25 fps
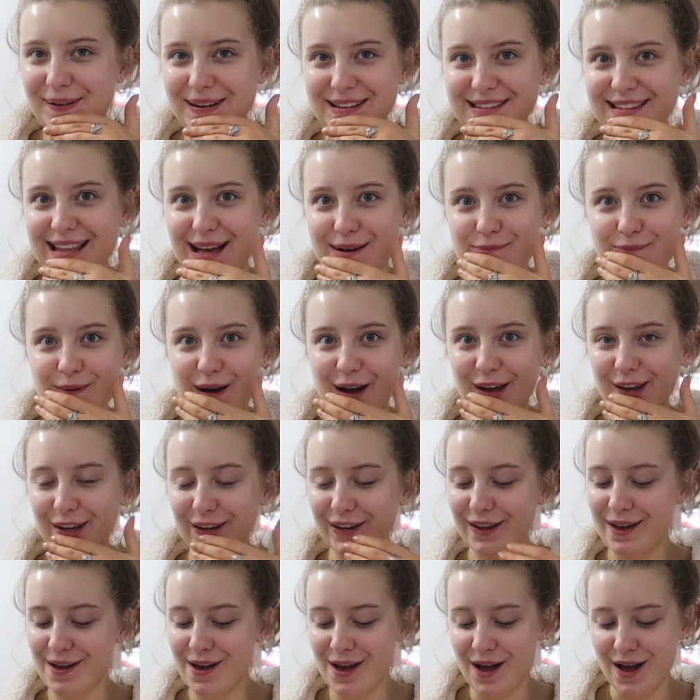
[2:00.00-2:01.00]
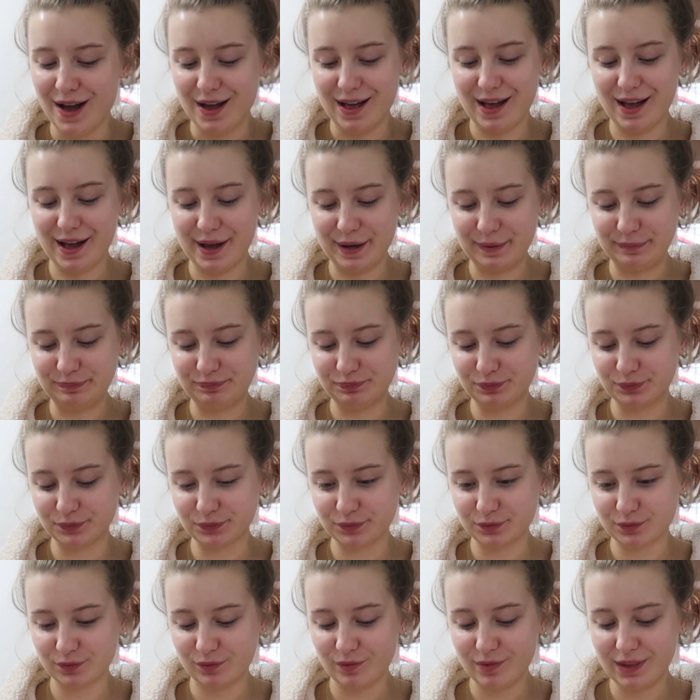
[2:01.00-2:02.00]
What is that bun. Um,
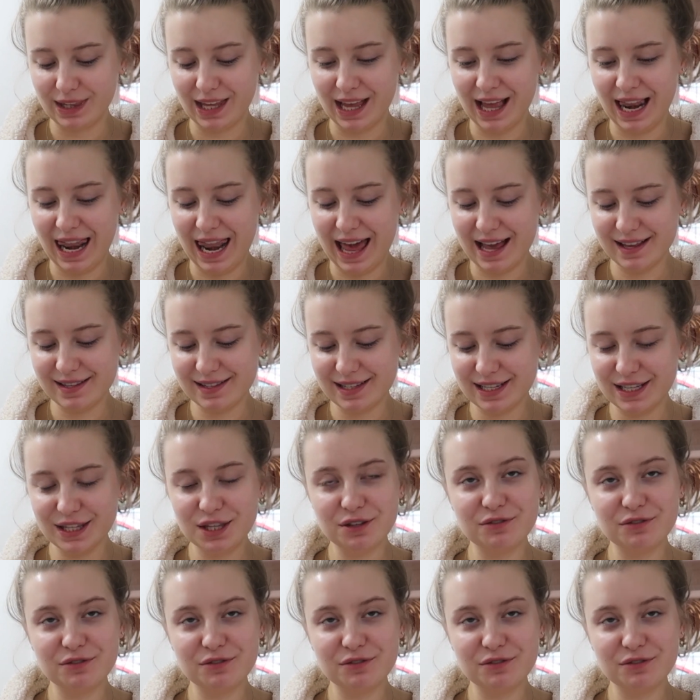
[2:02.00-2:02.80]
let's see